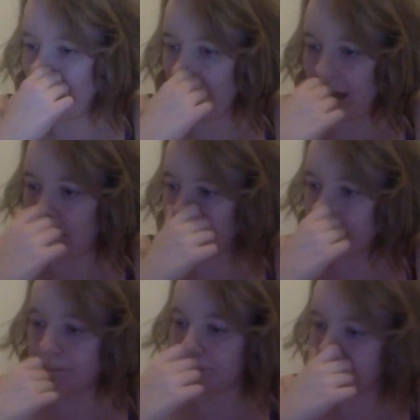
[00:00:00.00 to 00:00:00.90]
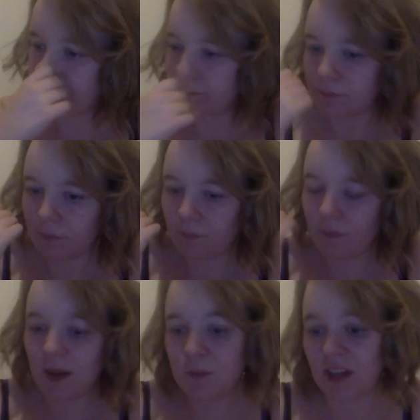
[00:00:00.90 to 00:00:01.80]

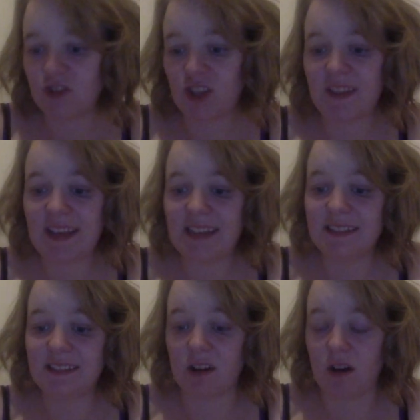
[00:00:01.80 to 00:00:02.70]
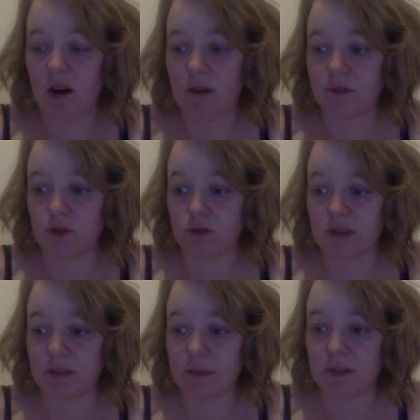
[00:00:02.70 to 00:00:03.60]
It was actually the Easter after
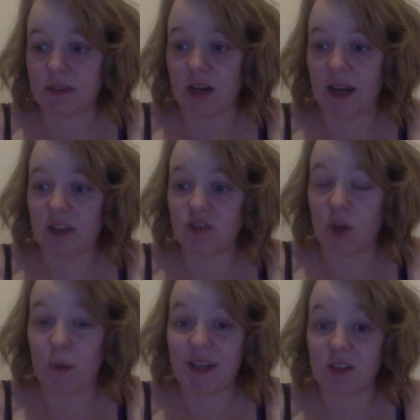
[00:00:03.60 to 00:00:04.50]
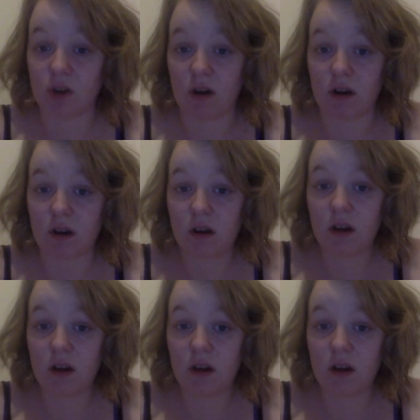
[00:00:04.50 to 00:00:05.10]
Christmas that I actually went dark.